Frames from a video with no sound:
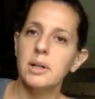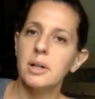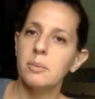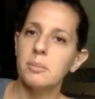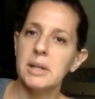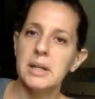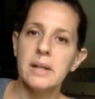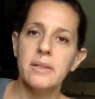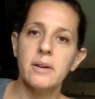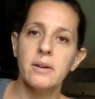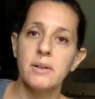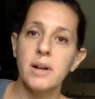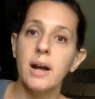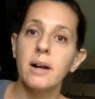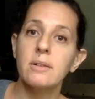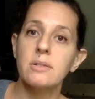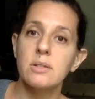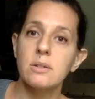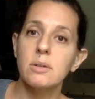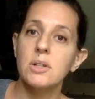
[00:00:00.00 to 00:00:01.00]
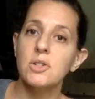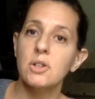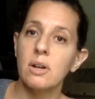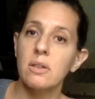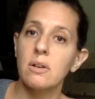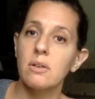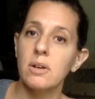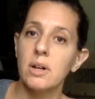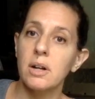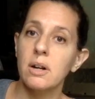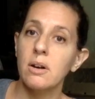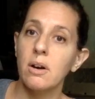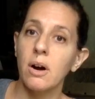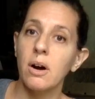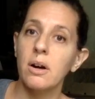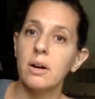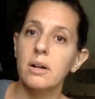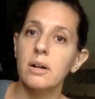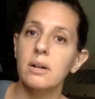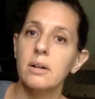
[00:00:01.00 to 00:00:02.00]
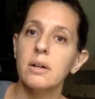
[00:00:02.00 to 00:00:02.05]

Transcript: meaning they're next to each other in an arc